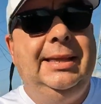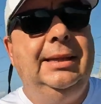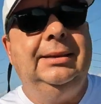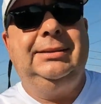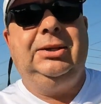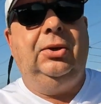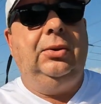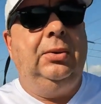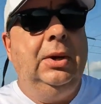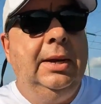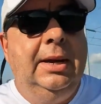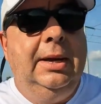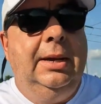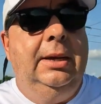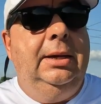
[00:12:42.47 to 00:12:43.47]
So
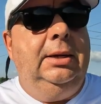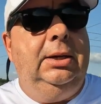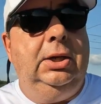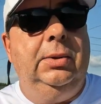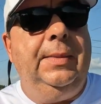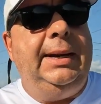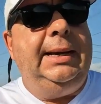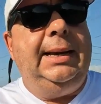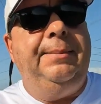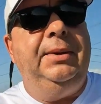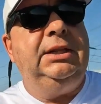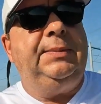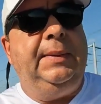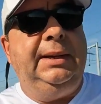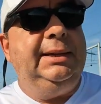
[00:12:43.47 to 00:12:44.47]
you might not be
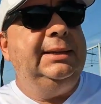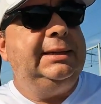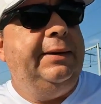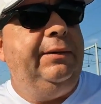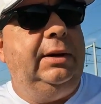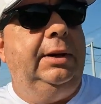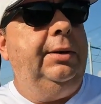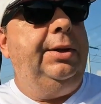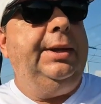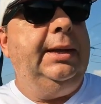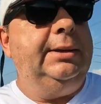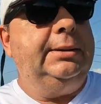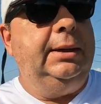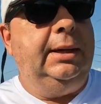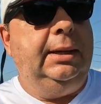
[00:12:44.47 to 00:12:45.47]
spending
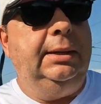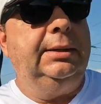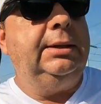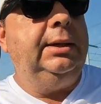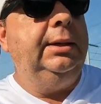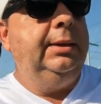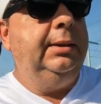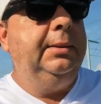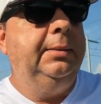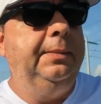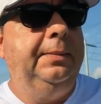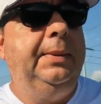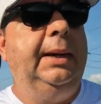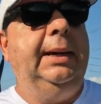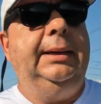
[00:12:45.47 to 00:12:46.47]
$700,000,
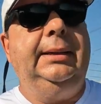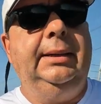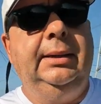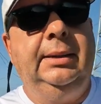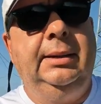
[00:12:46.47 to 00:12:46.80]
but